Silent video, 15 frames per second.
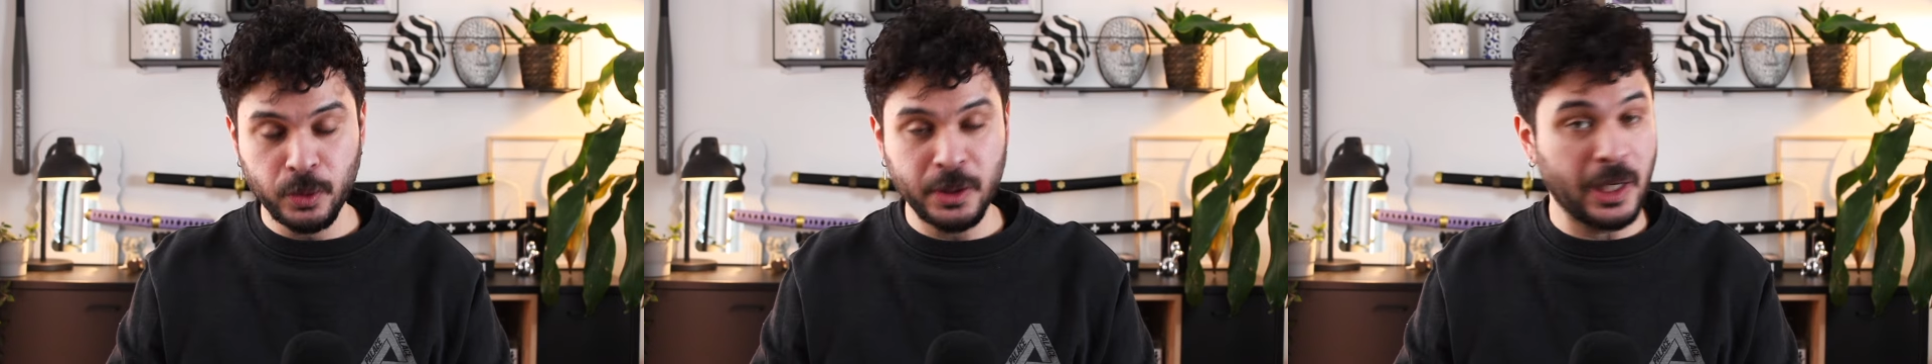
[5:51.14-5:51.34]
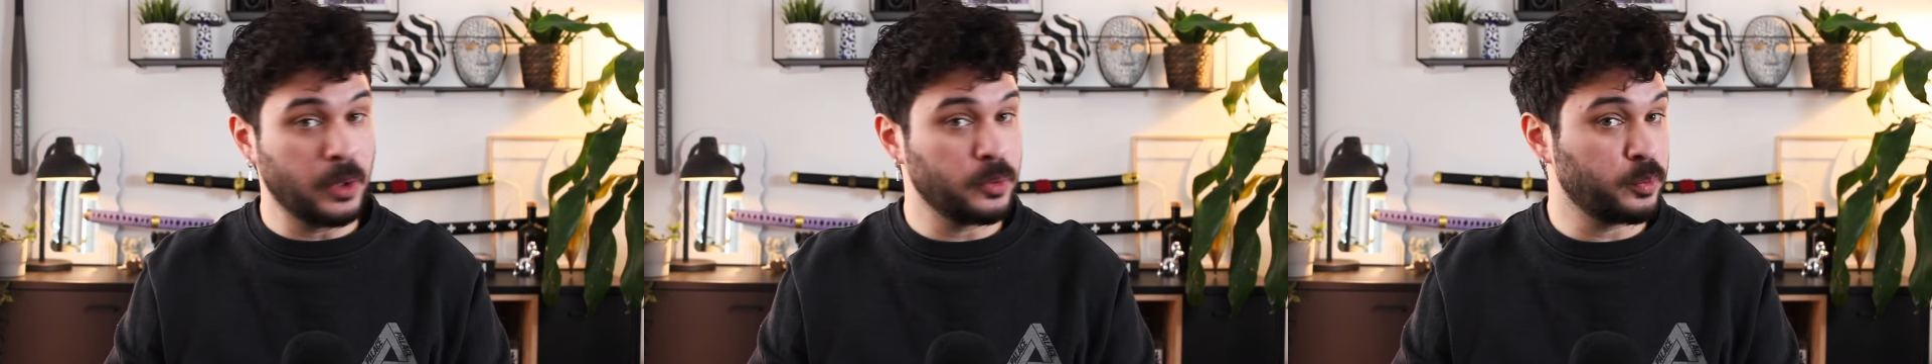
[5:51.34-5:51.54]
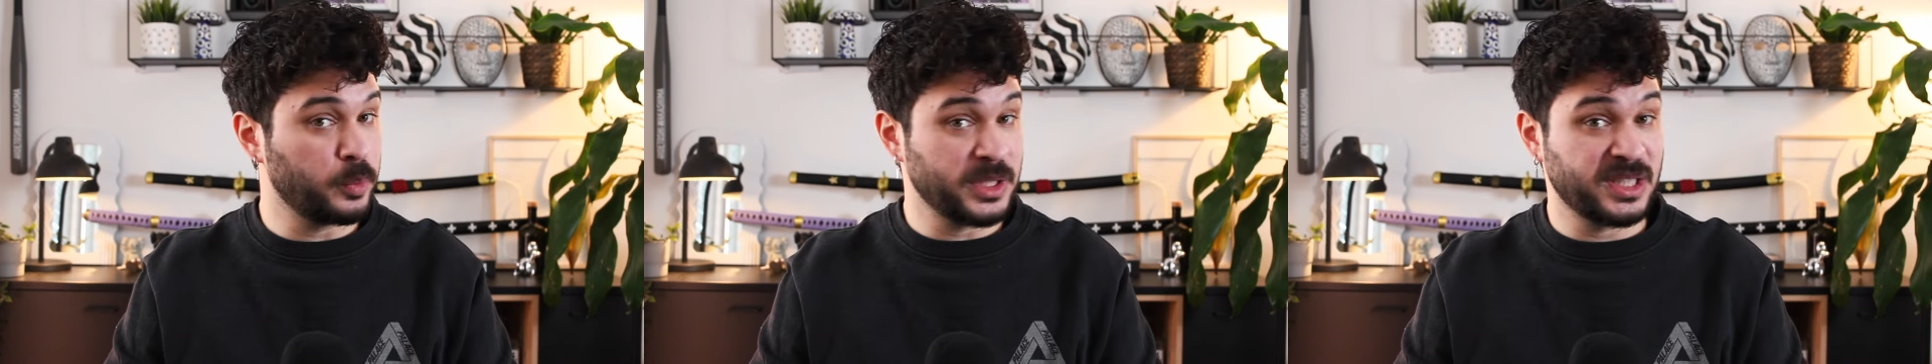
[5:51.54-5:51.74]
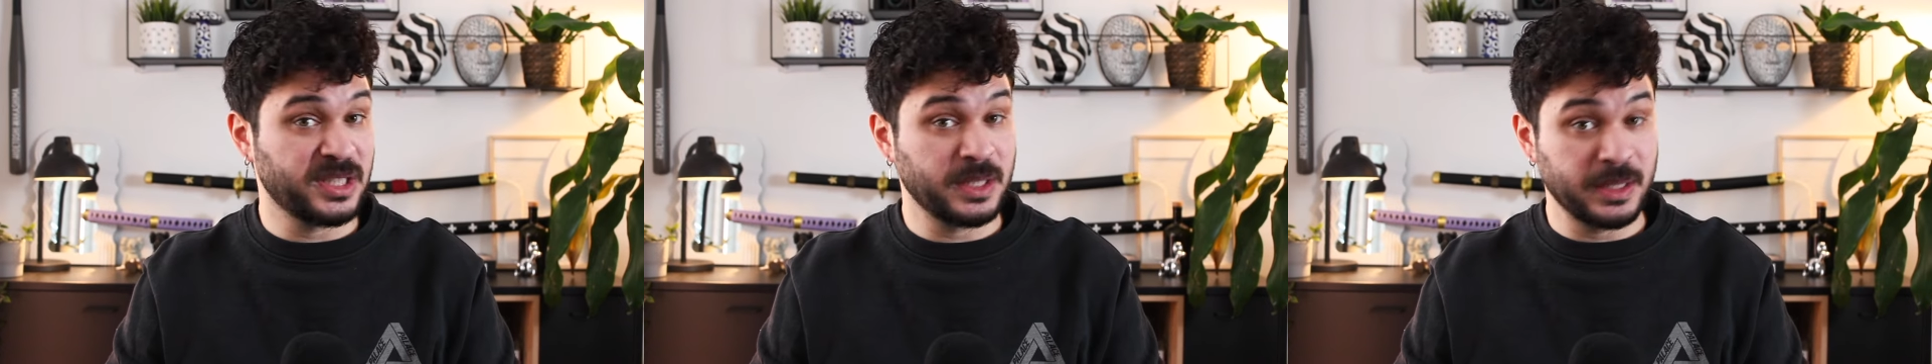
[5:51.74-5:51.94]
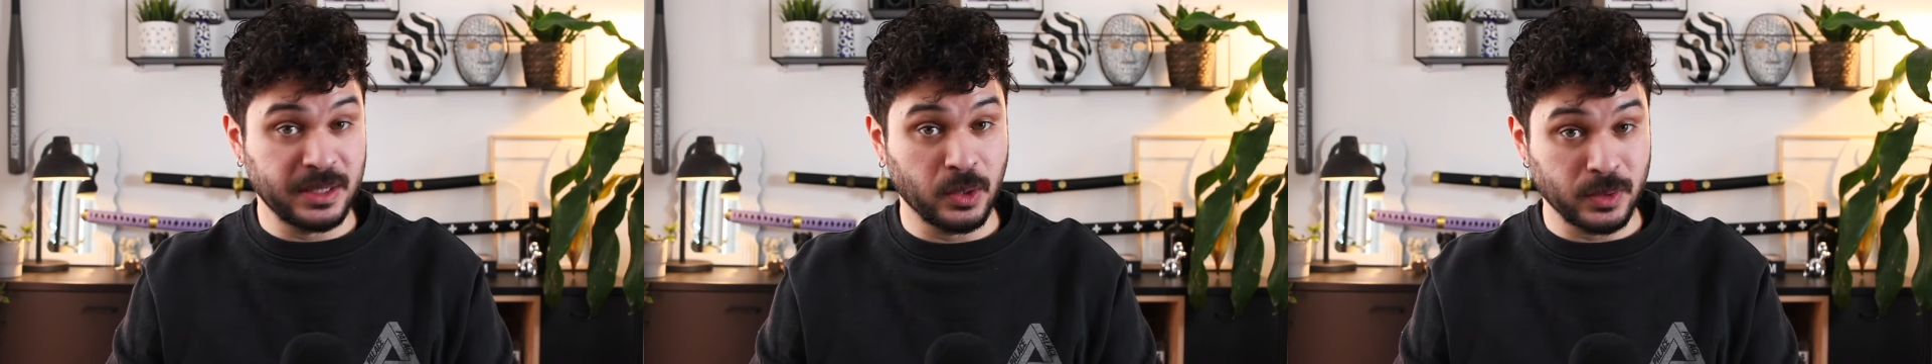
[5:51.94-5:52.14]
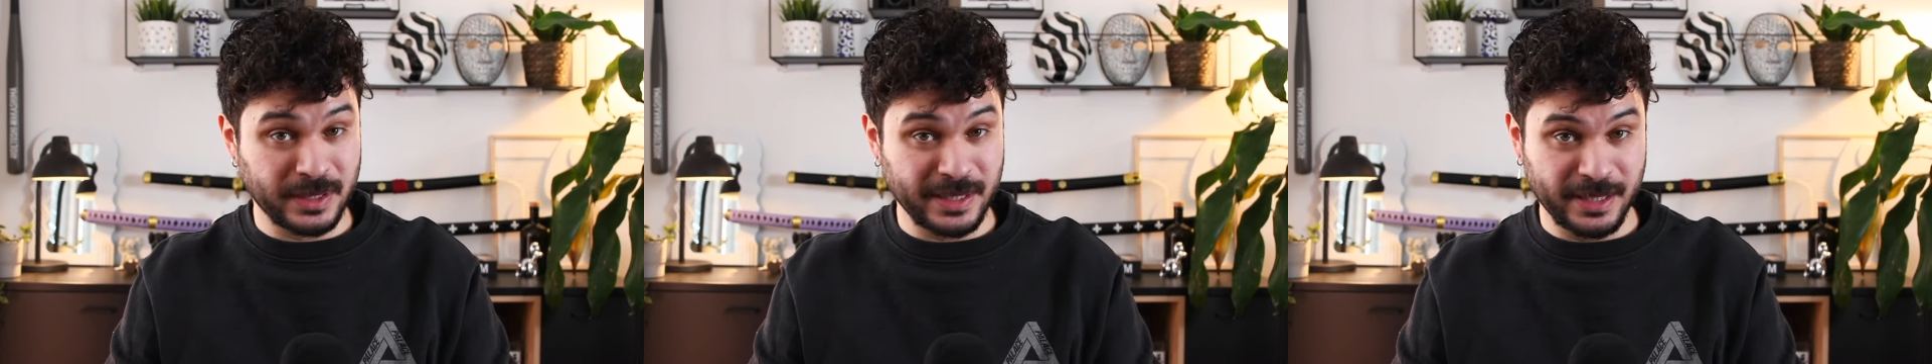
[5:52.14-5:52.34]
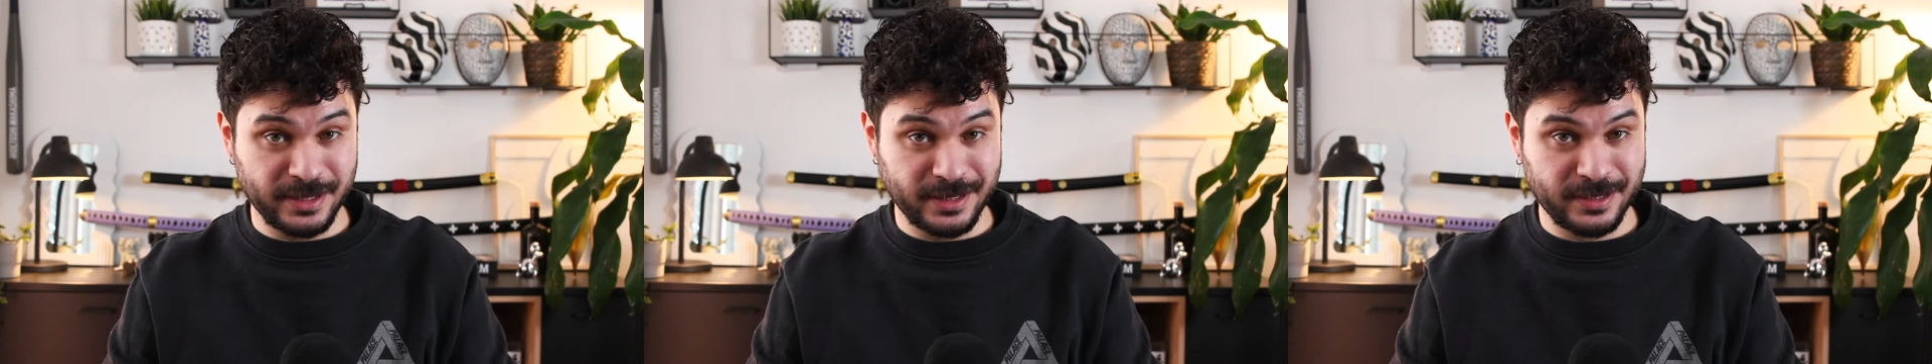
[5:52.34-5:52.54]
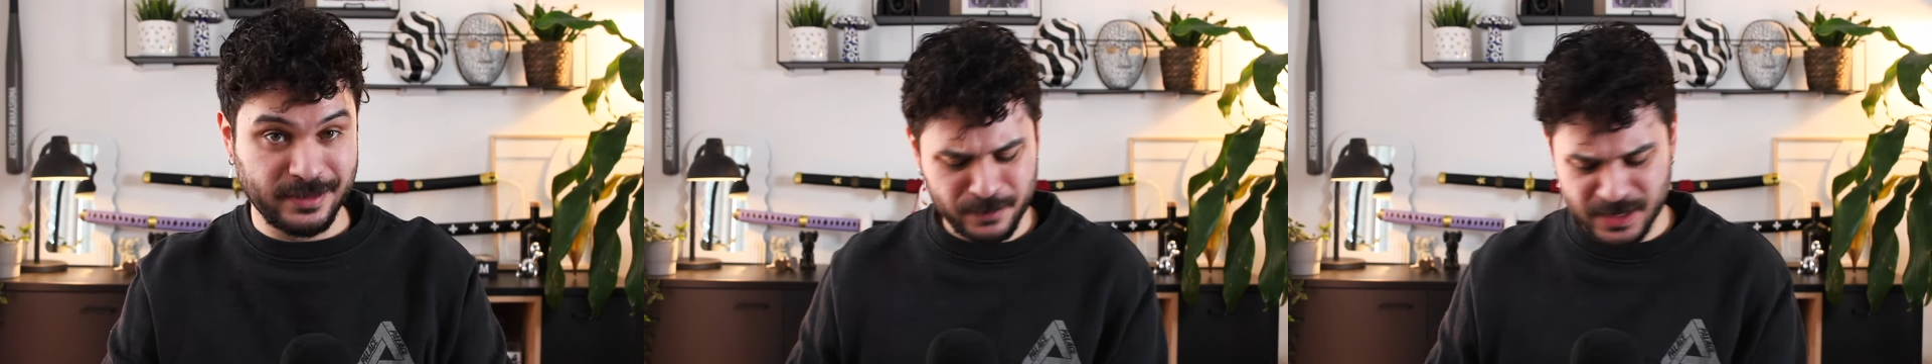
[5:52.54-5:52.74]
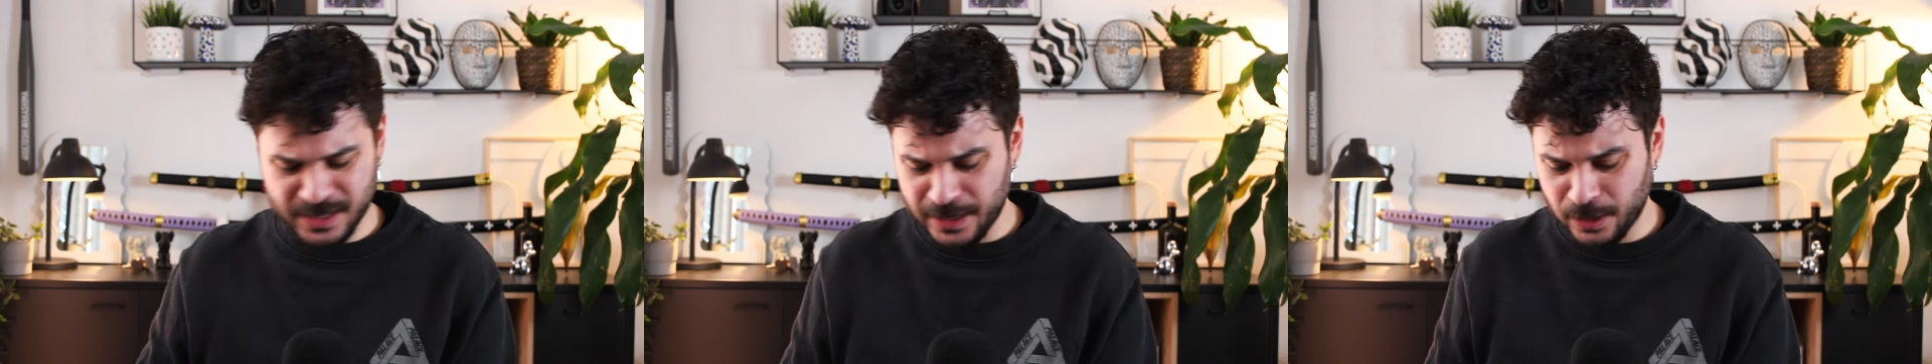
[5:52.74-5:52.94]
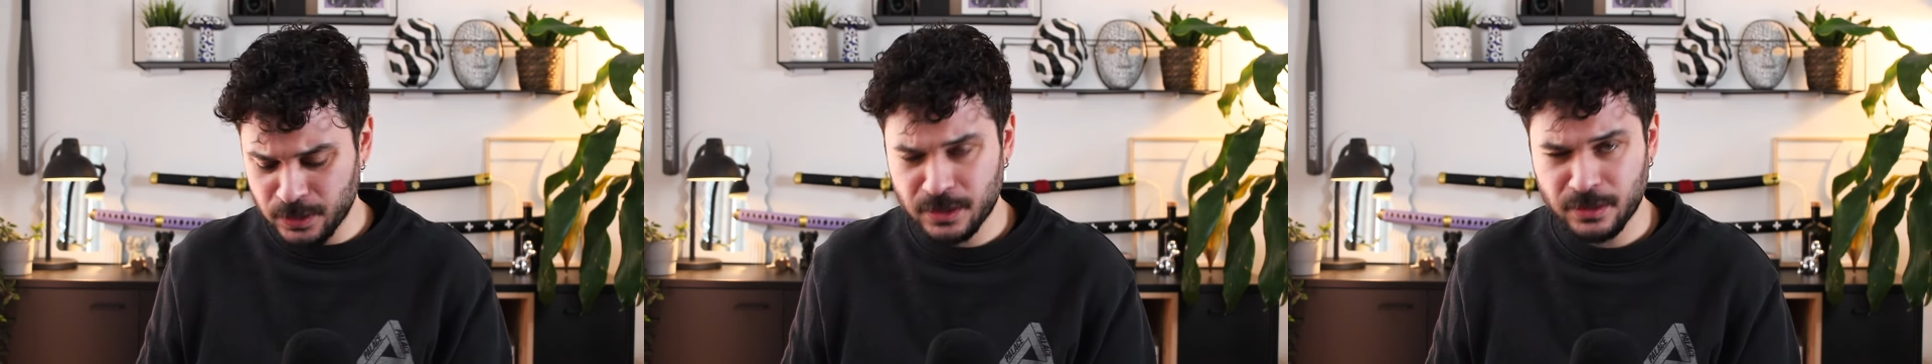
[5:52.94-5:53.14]
without visiting those sites.
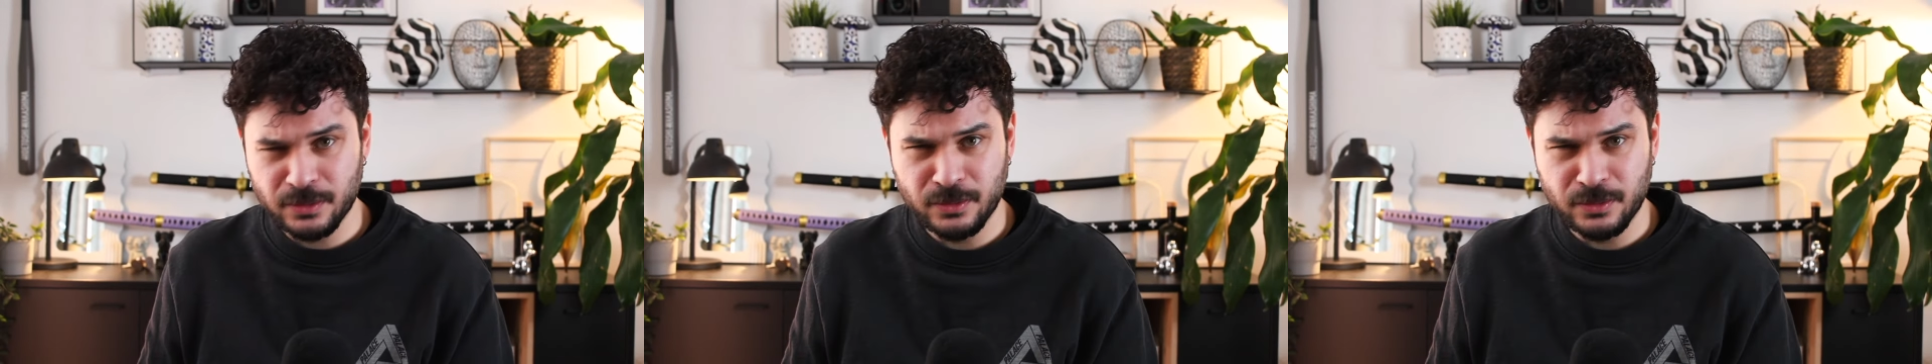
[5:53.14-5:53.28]
Sounds